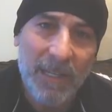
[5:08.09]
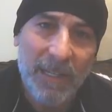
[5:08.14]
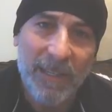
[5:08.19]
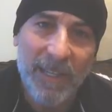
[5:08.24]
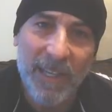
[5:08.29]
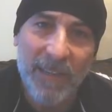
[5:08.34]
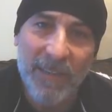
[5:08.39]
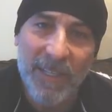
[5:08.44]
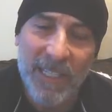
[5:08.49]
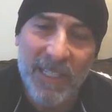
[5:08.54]

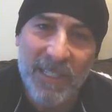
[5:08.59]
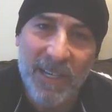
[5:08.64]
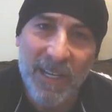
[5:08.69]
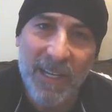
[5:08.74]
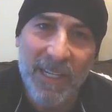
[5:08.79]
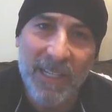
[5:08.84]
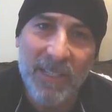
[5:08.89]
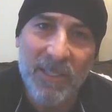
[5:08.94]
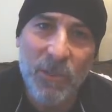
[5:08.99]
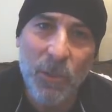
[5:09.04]
that the
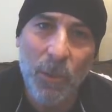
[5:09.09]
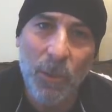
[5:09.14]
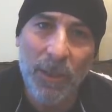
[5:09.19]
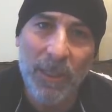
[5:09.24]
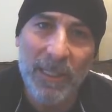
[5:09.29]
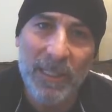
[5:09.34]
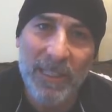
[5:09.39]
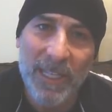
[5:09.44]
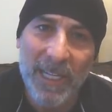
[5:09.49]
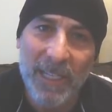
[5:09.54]
Zionist
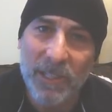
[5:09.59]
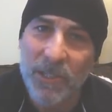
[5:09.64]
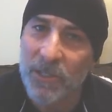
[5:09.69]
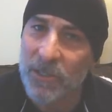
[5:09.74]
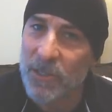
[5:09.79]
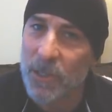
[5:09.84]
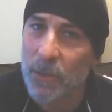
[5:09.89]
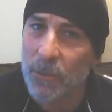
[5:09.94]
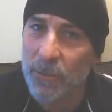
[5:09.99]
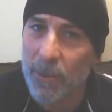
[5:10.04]

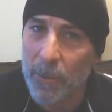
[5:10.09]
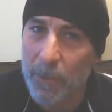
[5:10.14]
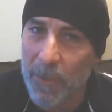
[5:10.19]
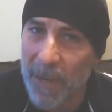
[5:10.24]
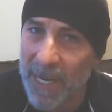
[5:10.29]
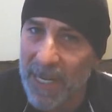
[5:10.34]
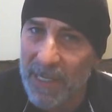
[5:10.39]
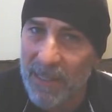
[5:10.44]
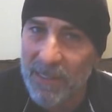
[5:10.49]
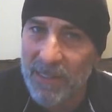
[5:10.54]
organizations own the
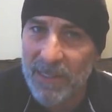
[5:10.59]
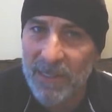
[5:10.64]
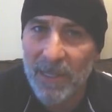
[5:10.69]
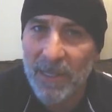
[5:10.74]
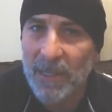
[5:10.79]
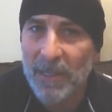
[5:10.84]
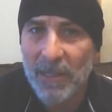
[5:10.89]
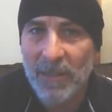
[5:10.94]
banks,